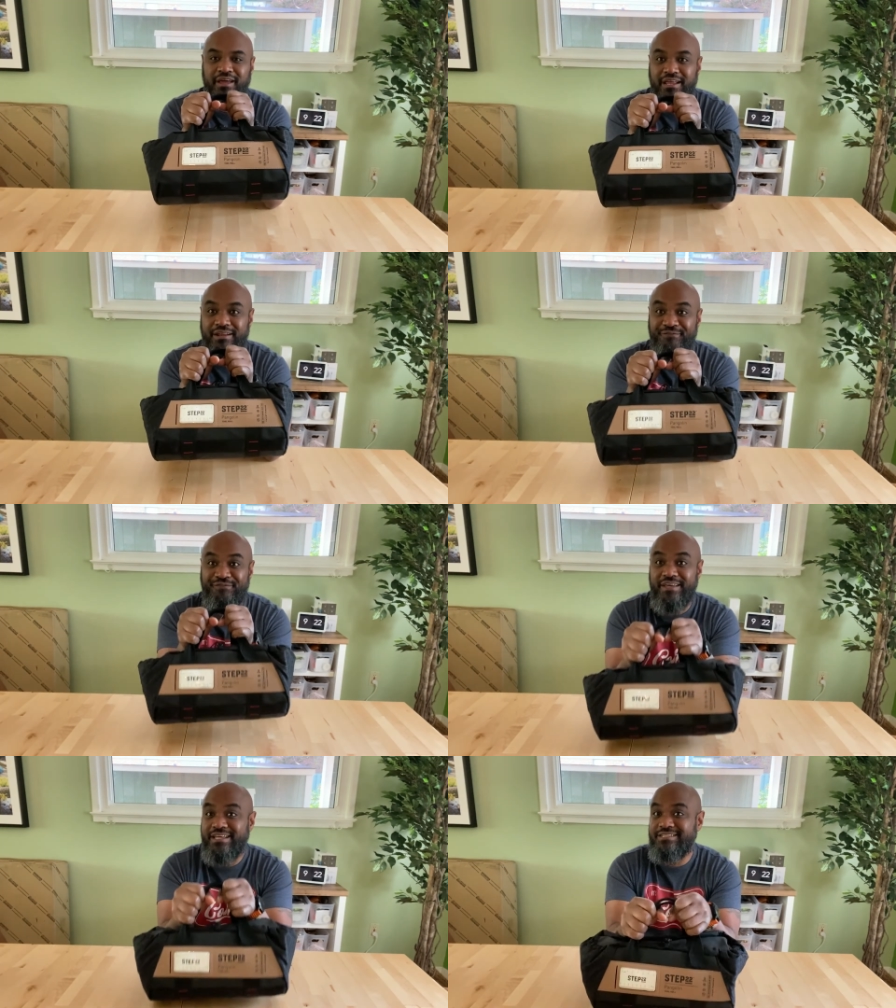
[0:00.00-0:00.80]
And it
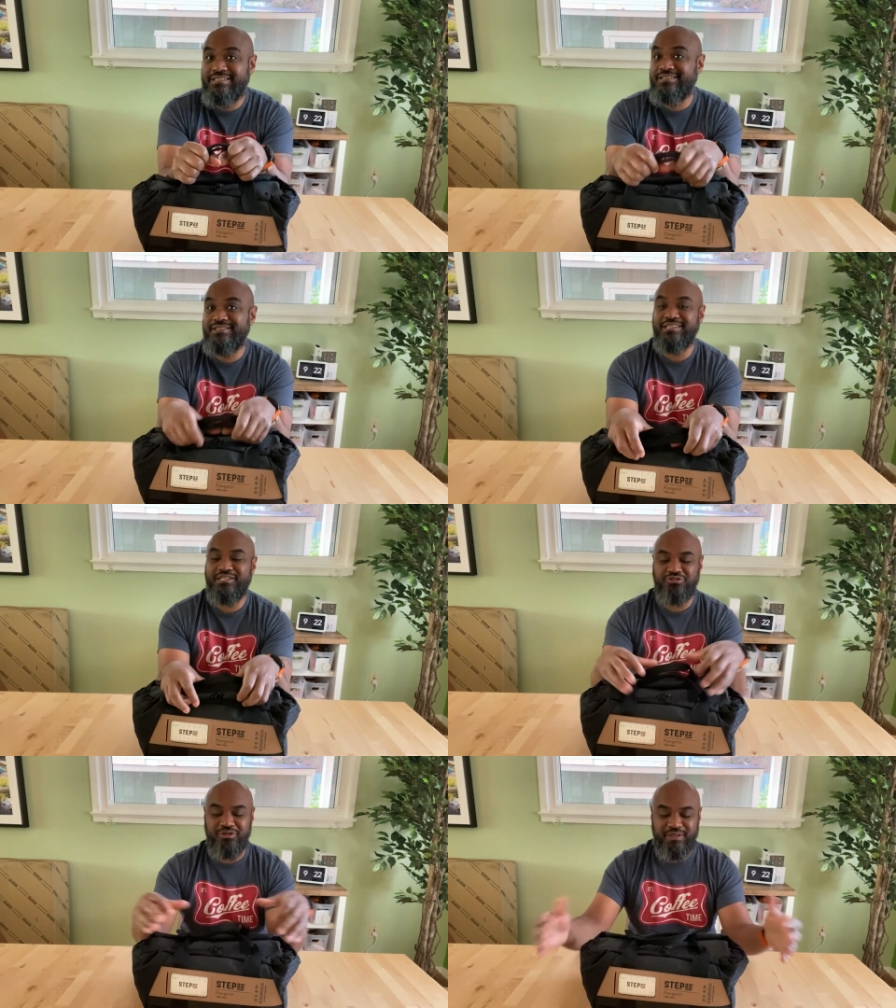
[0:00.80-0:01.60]
fits
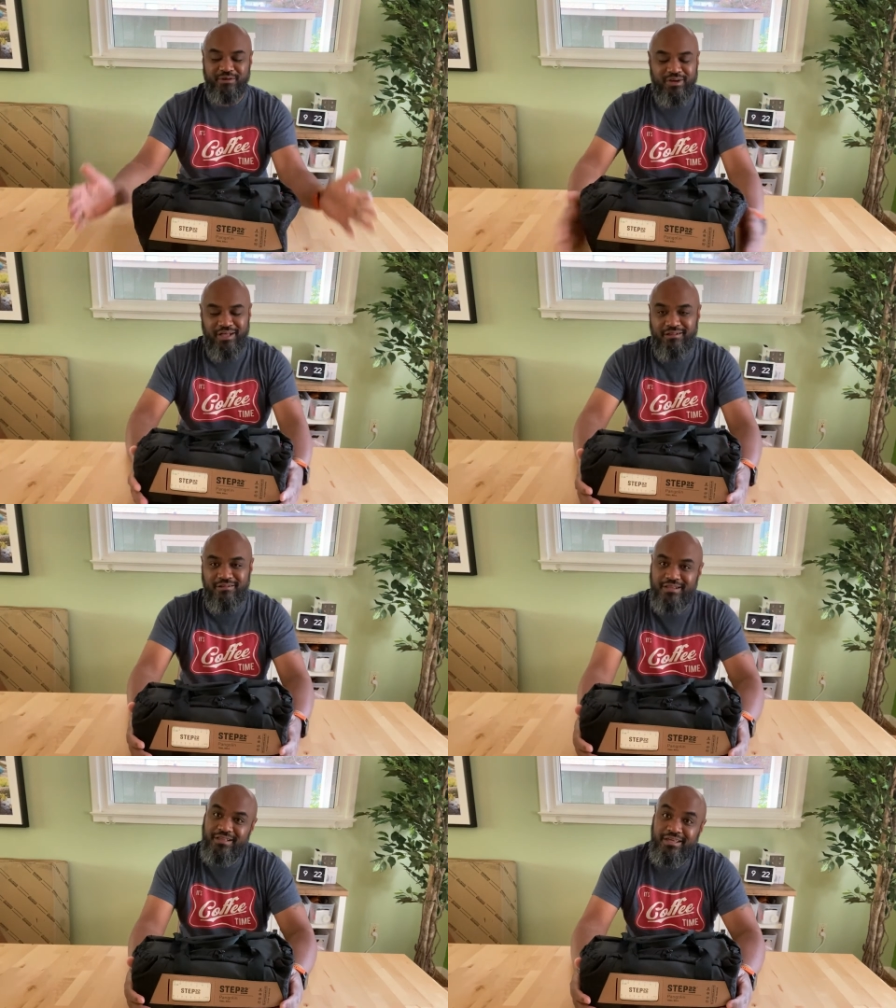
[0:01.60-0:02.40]
extremely
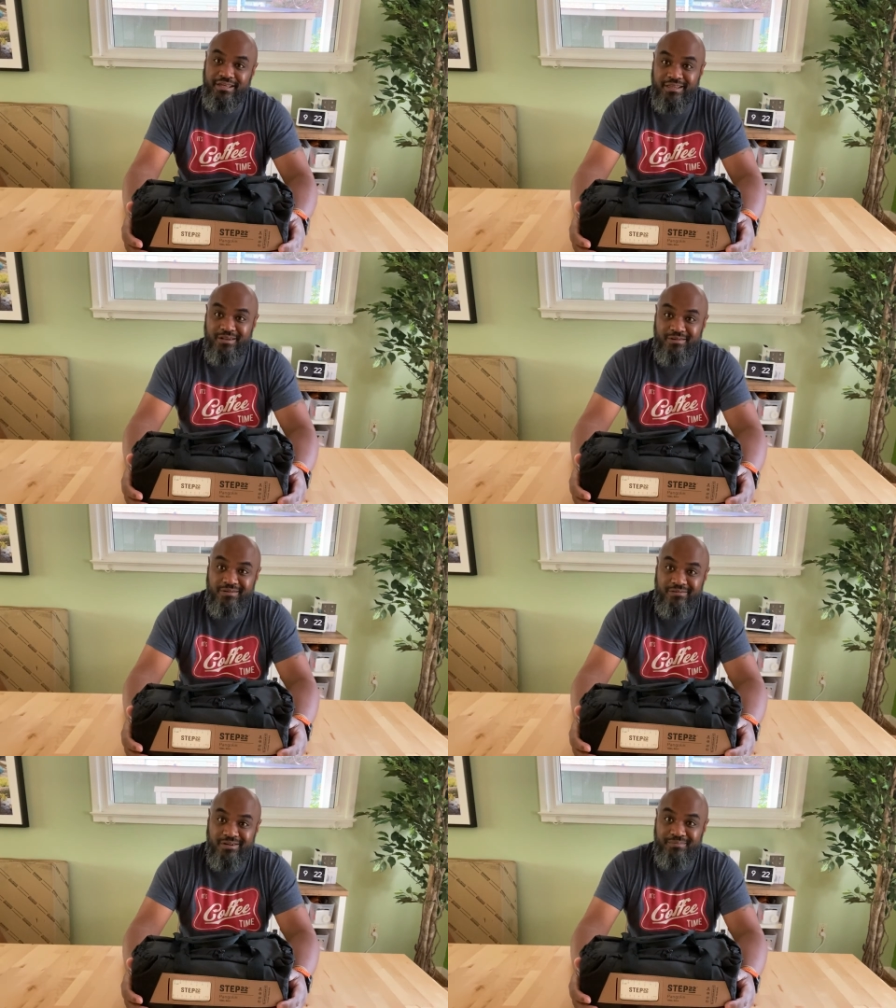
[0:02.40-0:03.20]
well in
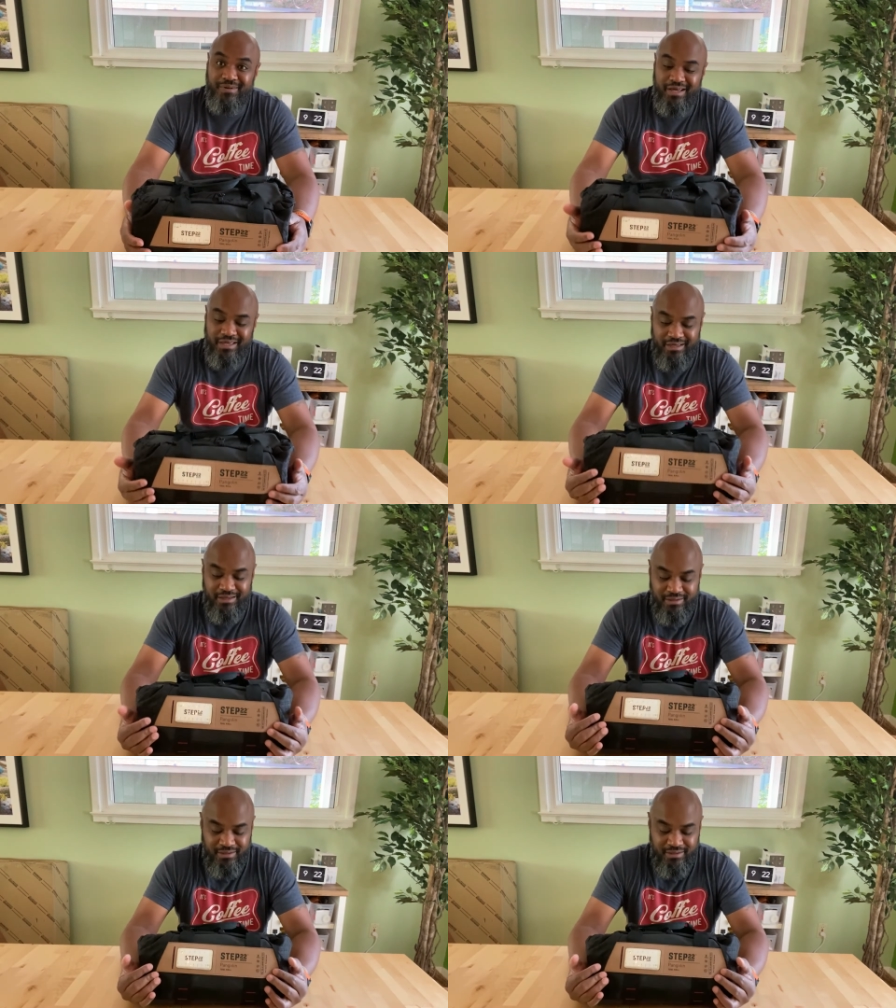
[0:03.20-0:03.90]
one of my